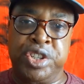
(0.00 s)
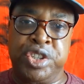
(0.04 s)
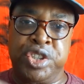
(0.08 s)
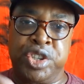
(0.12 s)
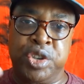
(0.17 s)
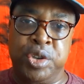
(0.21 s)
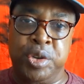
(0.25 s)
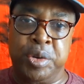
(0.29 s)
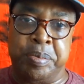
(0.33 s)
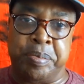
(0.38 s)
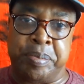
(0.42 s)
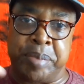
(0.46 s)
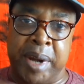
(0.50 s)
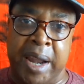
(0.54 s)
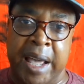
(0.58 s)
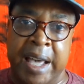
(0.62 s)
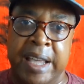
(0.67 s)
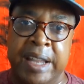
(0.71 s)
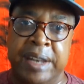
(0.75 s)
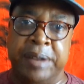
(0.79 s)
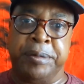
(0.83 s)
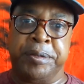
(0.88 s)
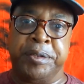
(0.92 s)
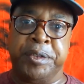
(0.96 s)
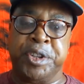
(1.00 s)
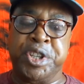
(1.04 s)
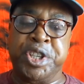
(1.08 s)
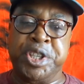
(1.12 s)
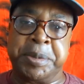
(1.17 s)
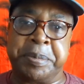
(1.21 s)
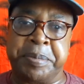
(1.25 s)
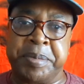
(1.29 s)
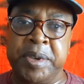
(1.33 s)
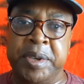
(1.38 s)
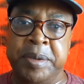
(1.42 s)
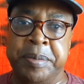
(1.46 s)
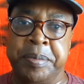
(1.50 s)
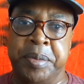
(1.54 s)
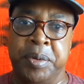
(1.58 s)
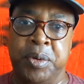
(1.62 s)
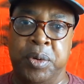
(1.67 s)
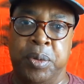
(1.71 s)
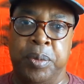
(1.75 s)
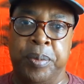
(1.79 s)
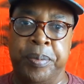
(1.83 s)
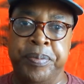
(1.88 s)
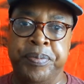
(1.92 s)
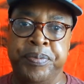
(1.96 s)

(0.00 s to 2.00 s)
to plan for these people.